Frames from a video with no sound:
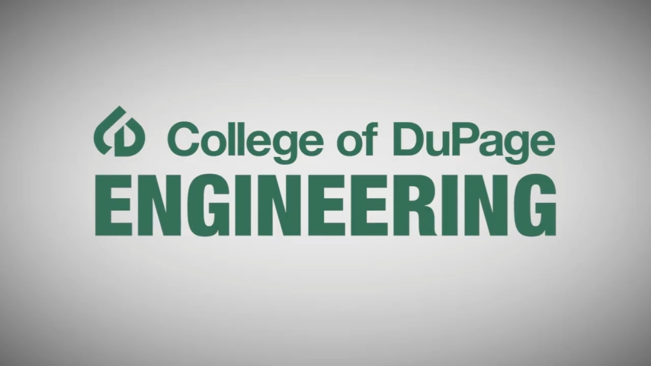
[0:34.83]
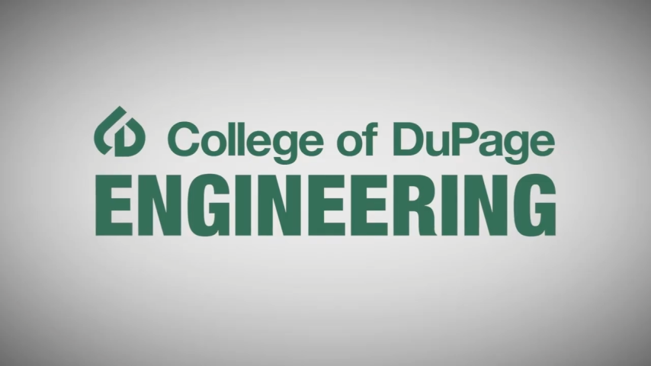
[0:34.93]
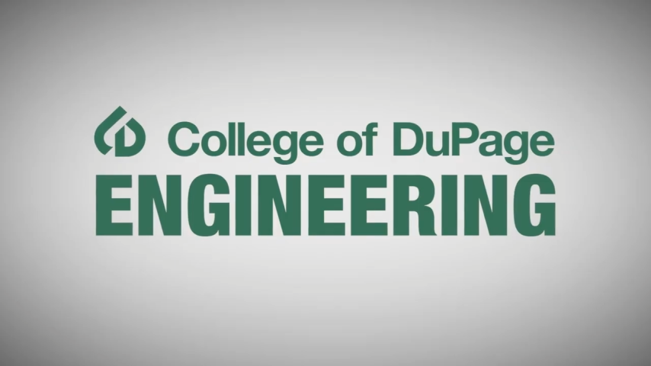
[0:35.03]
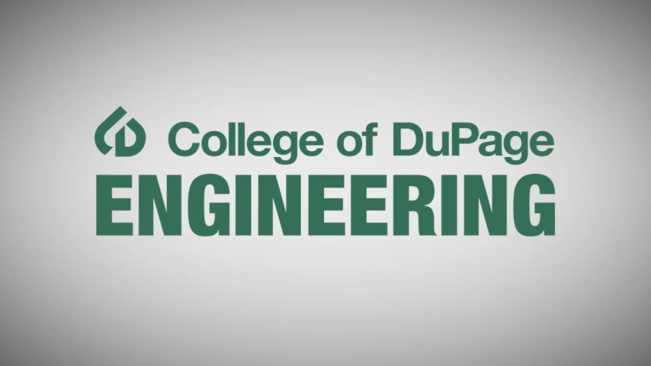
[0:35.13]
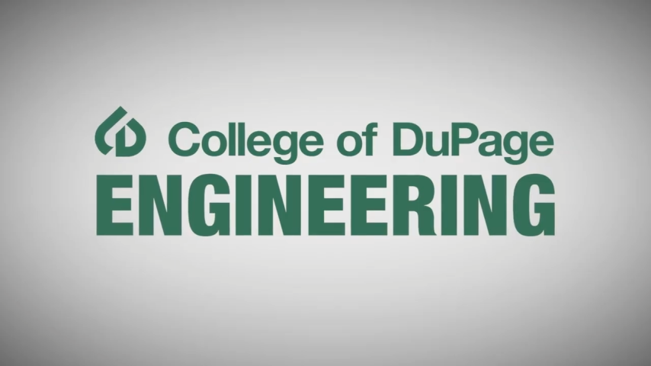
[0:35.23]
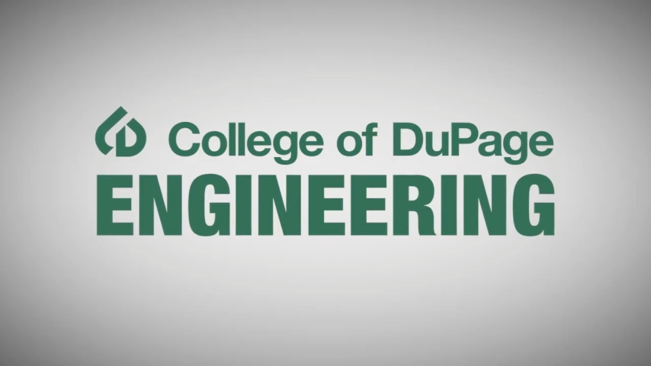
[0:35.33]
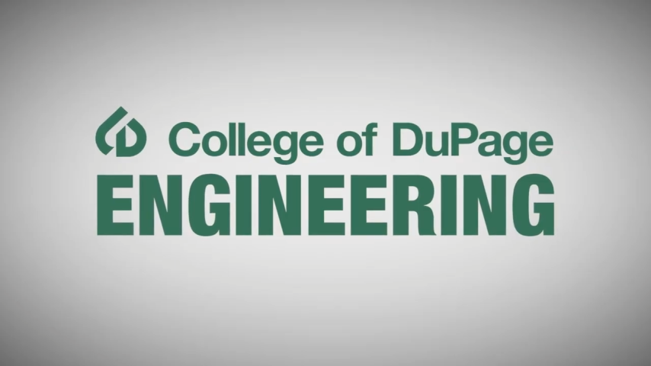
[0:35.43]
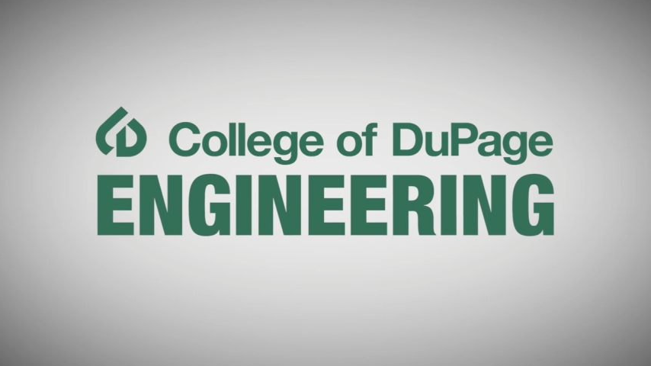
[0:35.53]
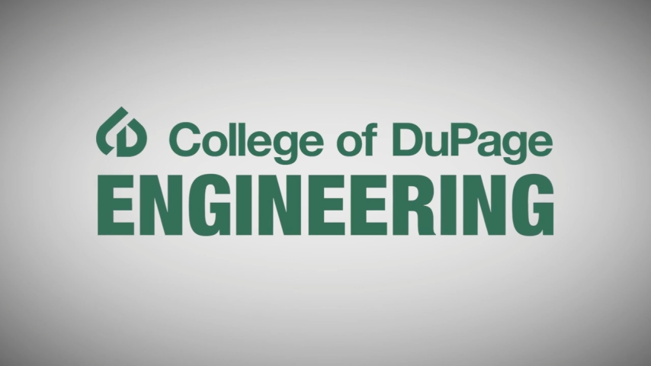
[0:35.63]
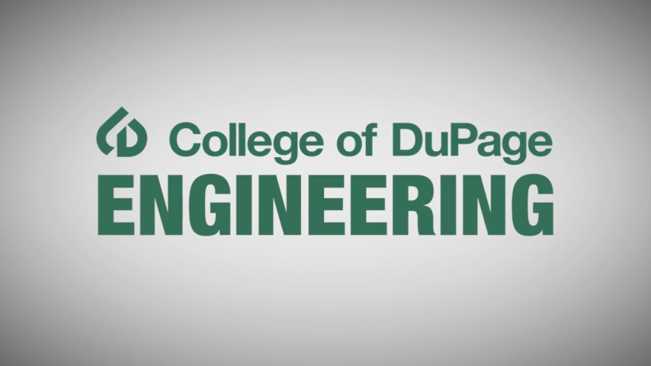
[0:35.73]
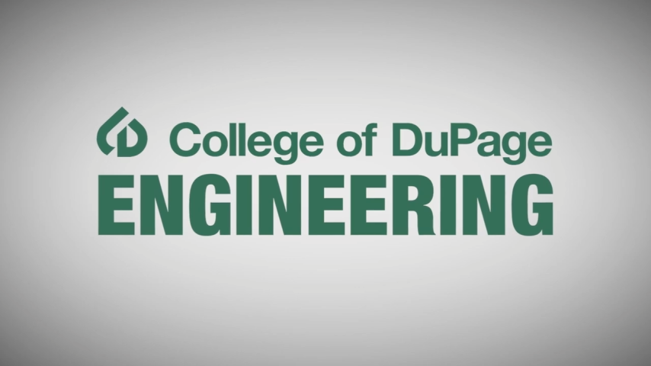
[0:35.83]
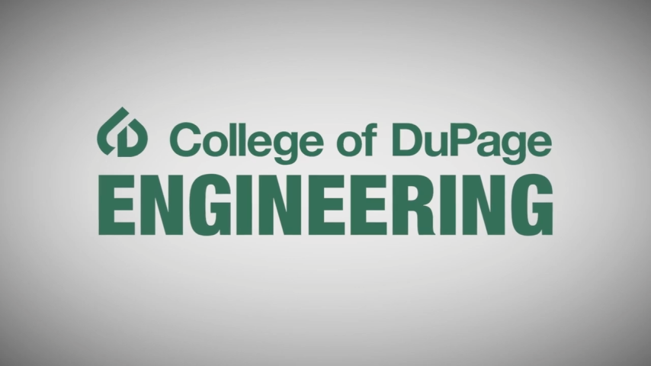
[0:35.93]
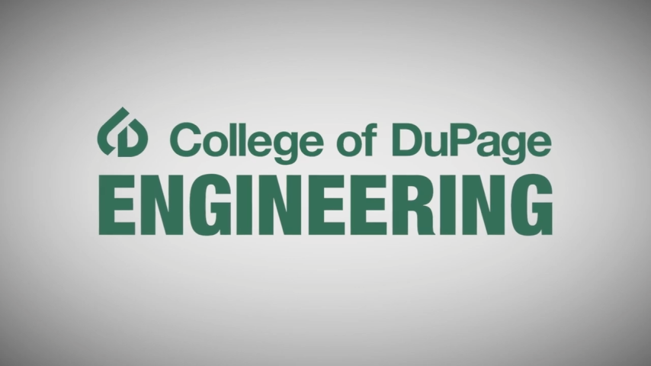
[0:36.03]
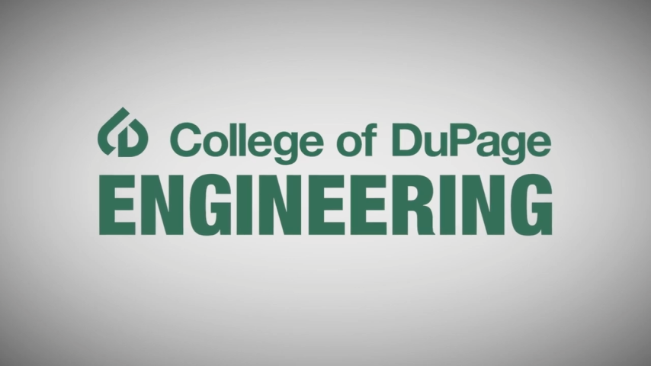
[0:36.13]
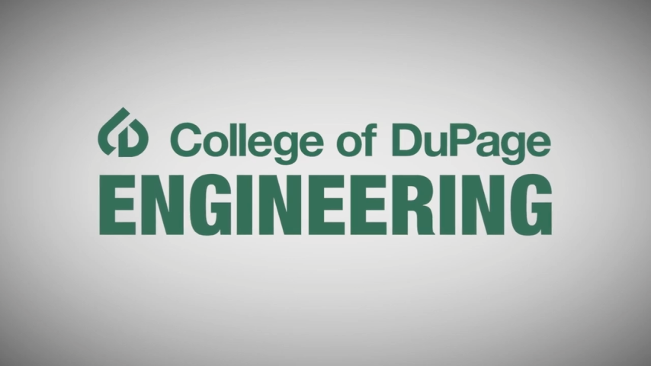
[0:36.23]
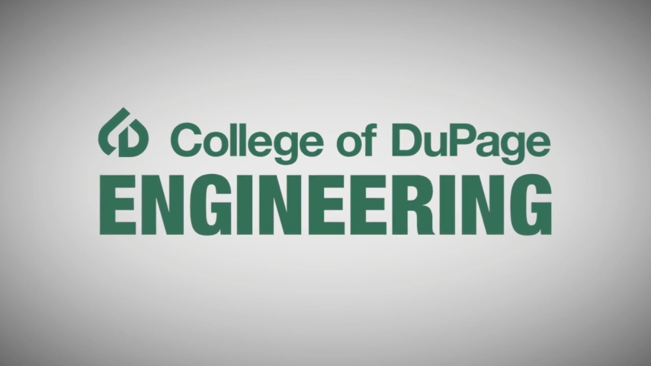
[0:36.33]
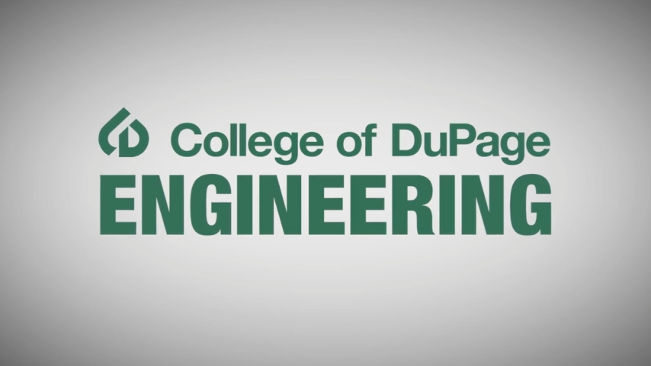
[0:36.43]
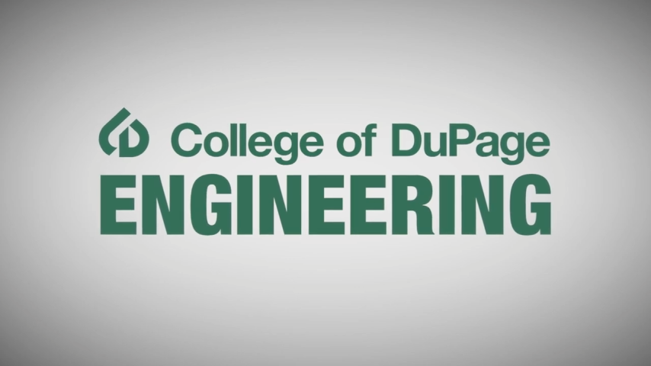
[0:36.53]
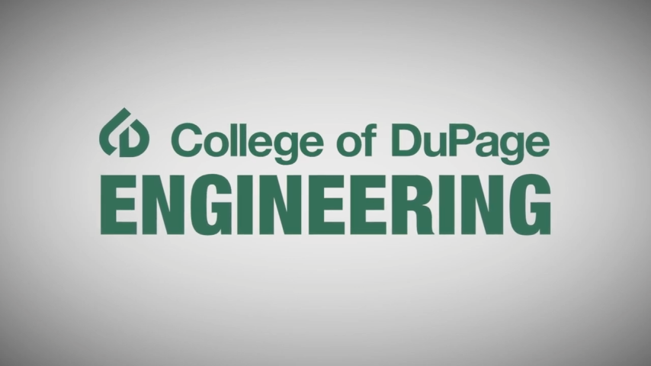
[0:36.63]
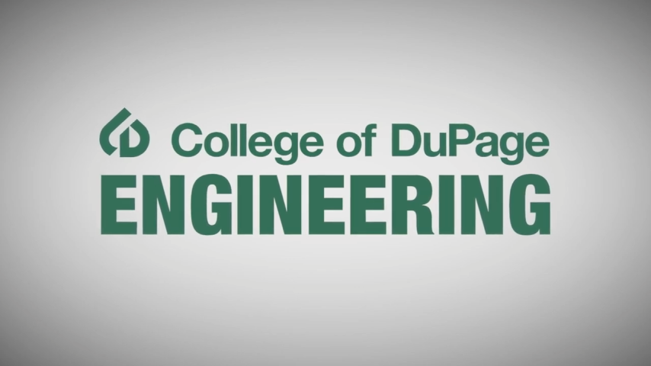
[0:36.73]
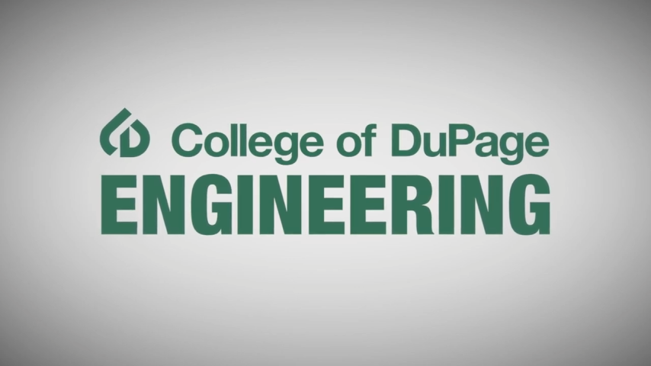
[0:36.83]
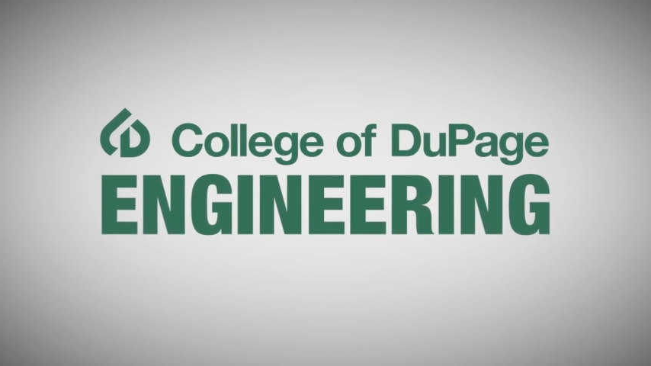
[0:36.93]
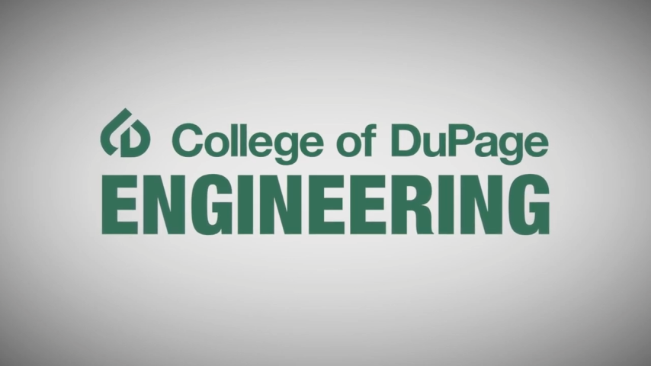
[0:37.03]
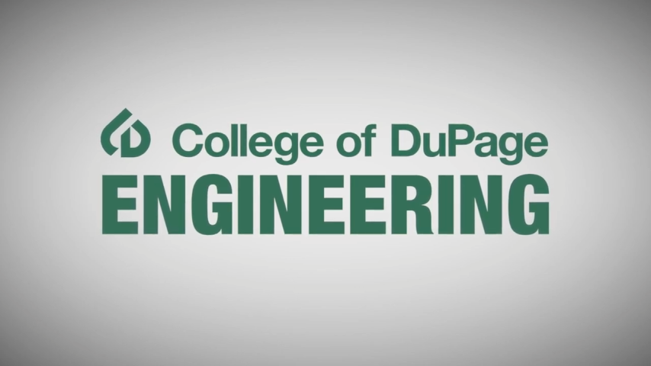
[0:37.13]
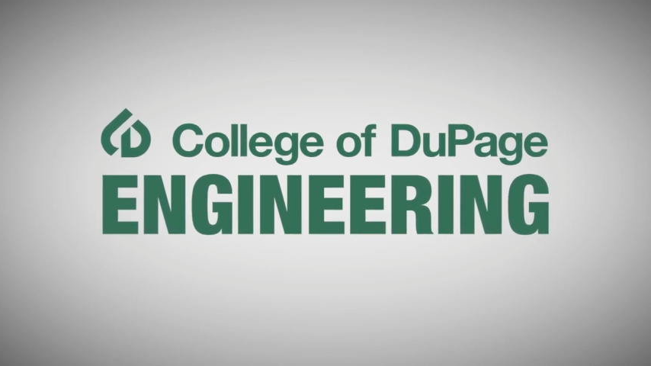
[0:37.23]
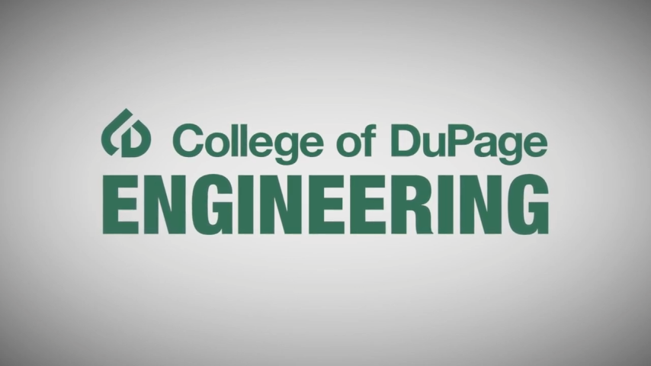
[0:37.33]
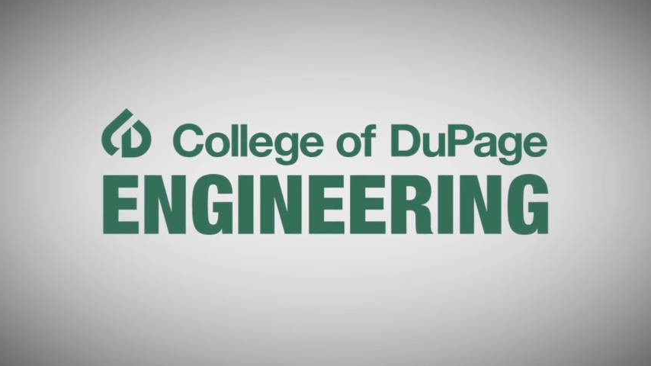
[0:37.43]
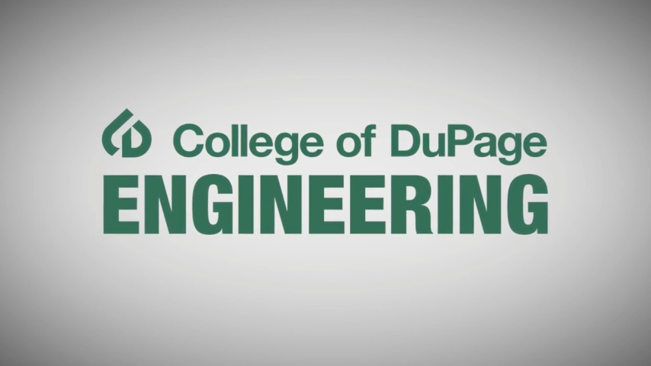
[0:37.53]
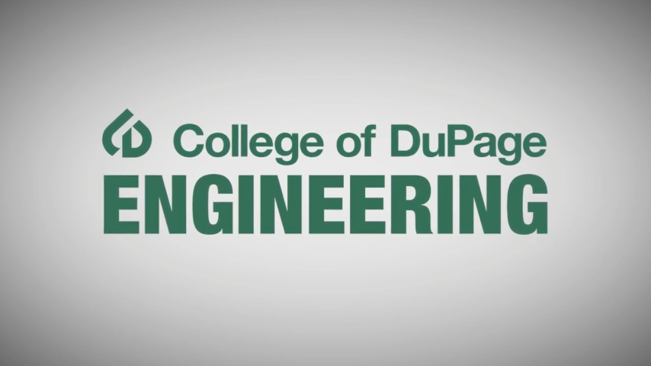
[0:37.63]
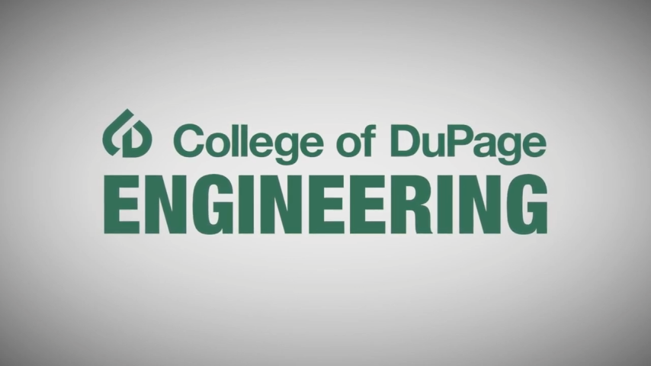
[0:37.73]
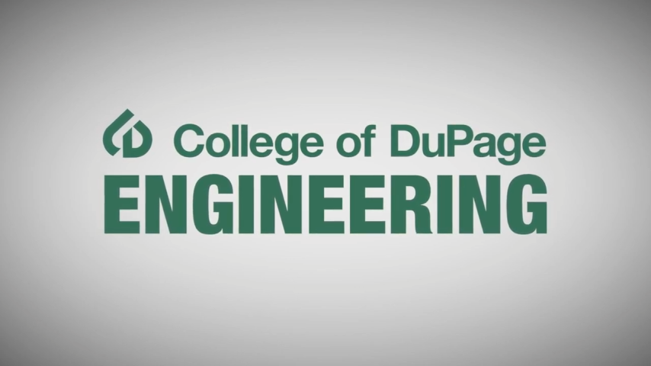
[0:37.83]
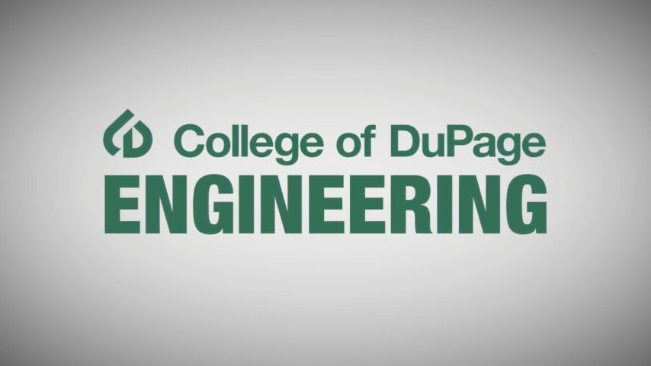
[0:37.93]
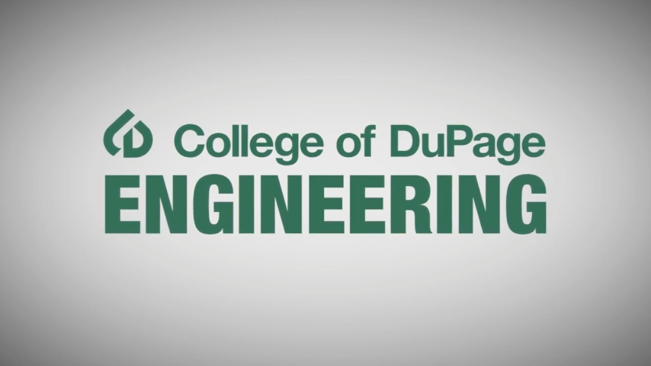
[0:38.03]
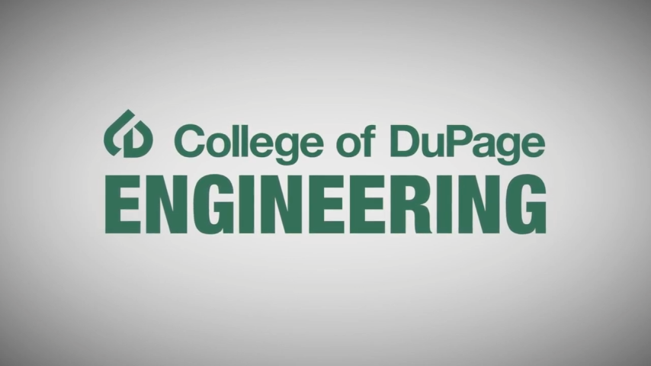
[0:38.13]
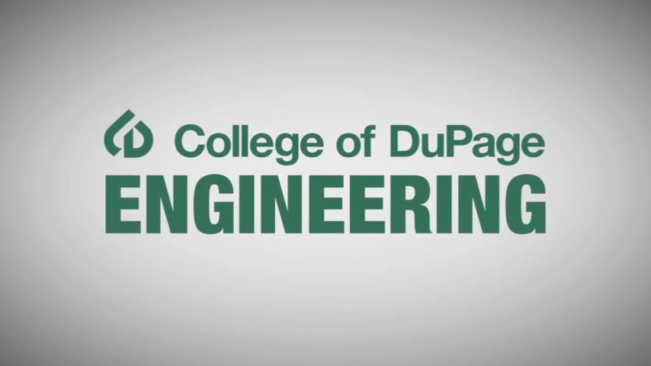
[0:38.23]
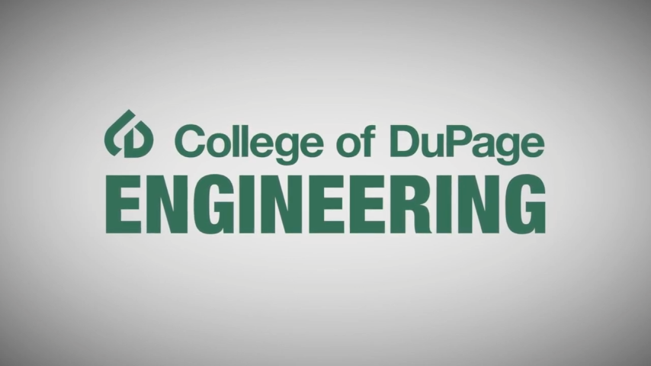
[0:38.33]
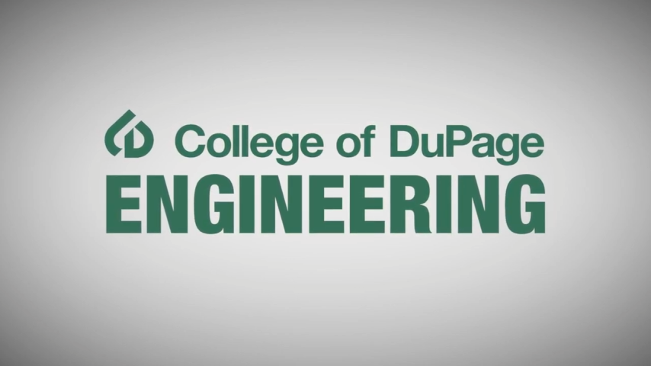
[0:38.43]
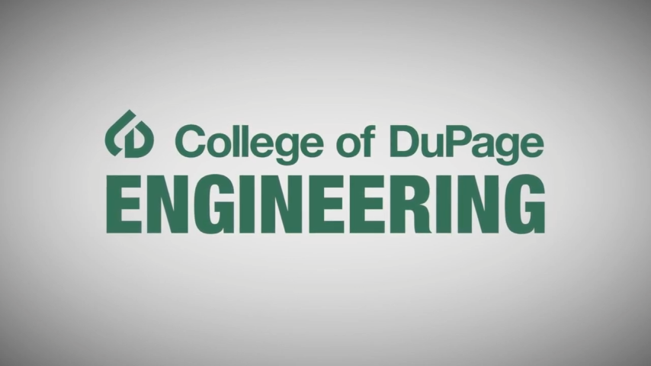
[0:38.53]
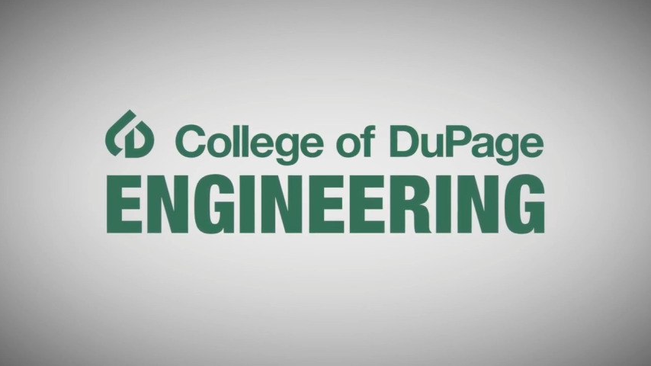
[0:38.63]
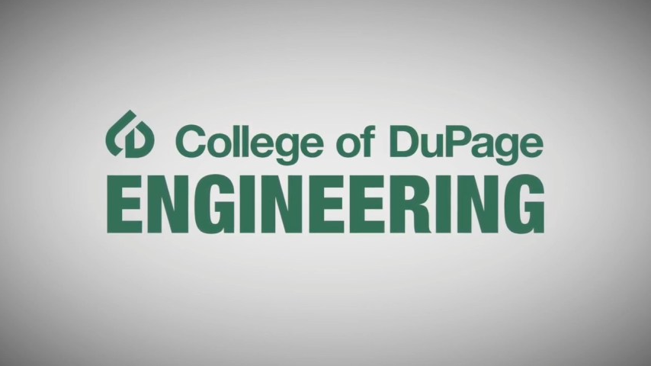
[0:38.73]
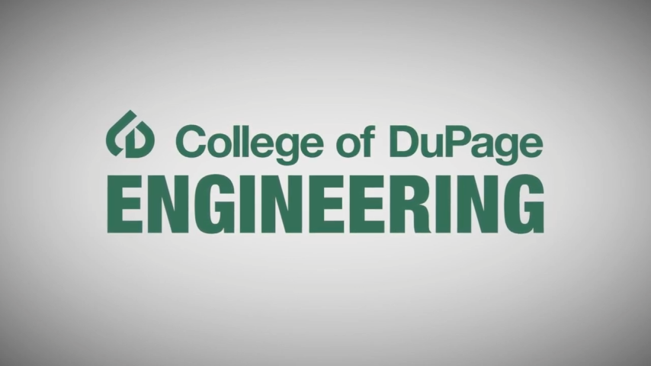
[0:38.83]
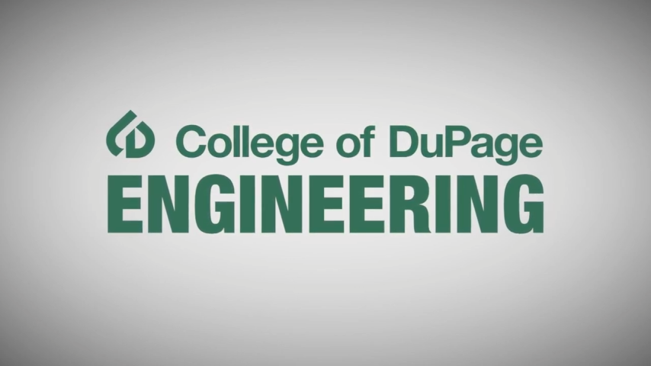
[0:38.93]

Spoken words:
(no speaker visible)